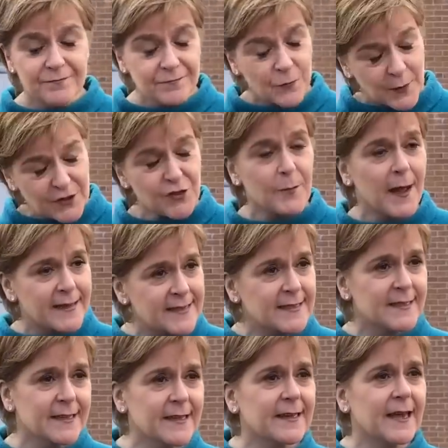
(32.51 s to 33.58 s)
quite
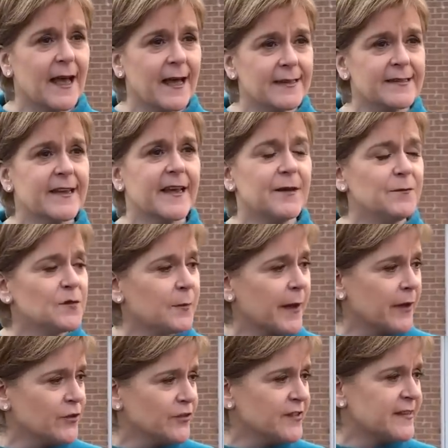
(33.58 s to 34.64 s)
traumatic at times, but
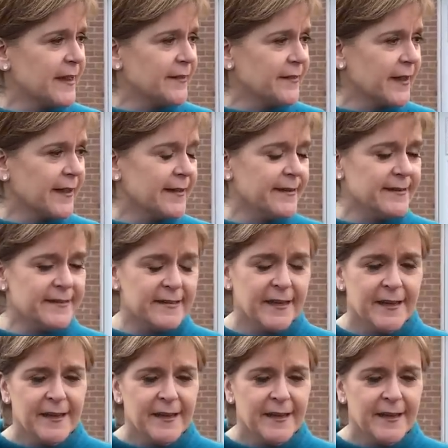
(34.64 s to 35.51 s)
I understand that is